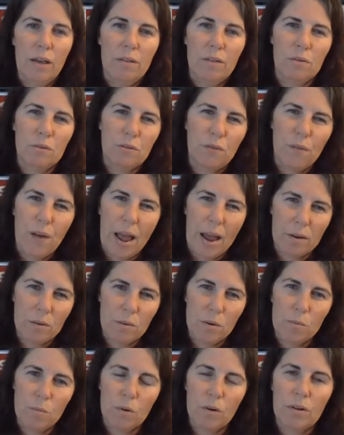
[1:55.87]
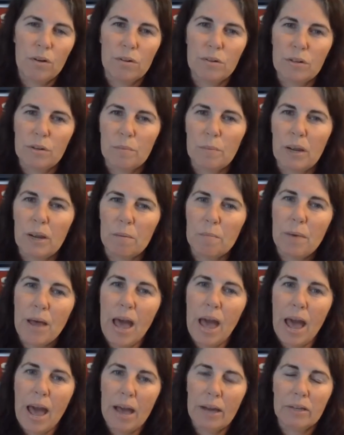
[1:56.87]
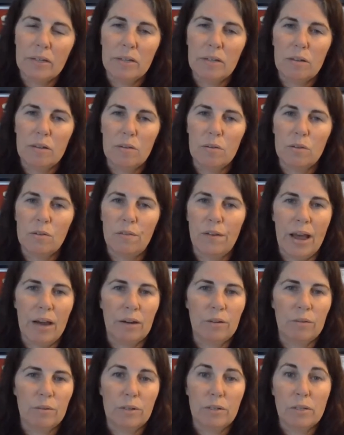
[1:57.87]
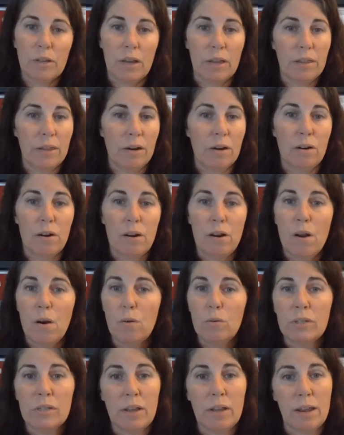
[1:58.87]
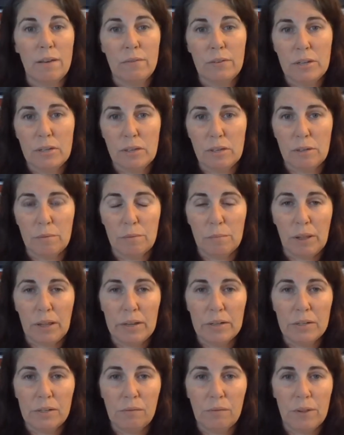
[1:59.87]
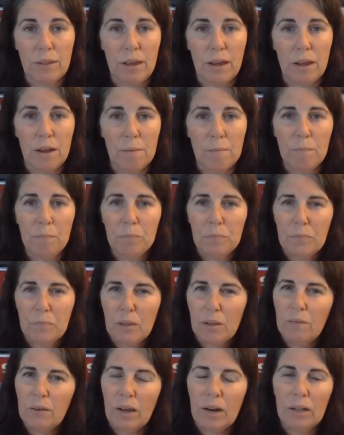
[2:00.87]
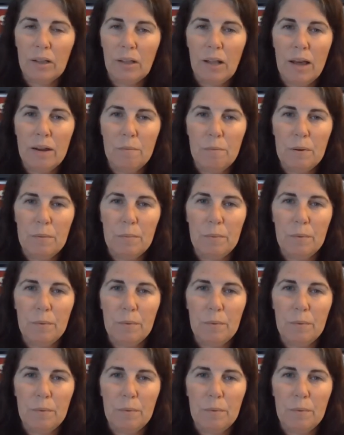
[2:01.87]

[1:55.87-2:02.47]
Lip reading: Those factory workers are being packed into those factories, and there are no safeties in place for them. We've got a lot of people